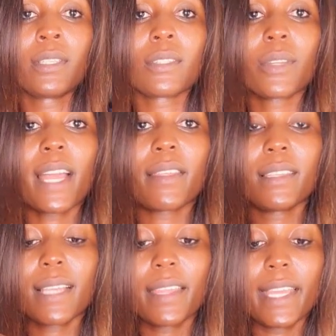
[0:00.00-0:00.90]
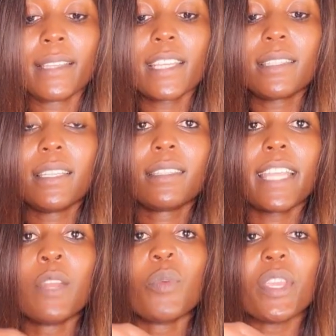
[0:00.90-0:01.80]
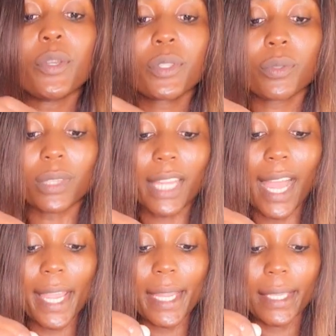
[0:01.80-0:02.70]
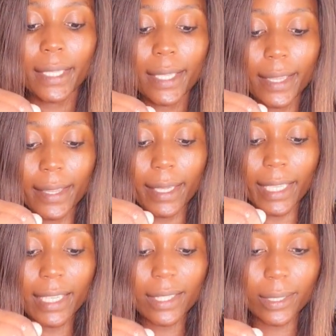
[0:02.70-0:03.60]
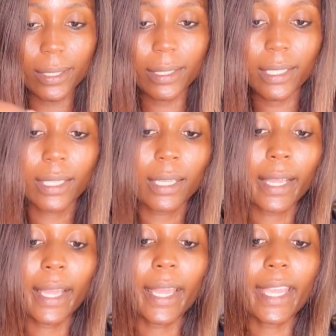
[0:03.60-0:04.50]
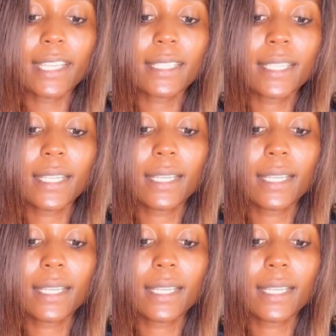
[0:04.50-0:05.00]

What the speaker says: So yeah, these are the intestines, and we used to tie the gizzard and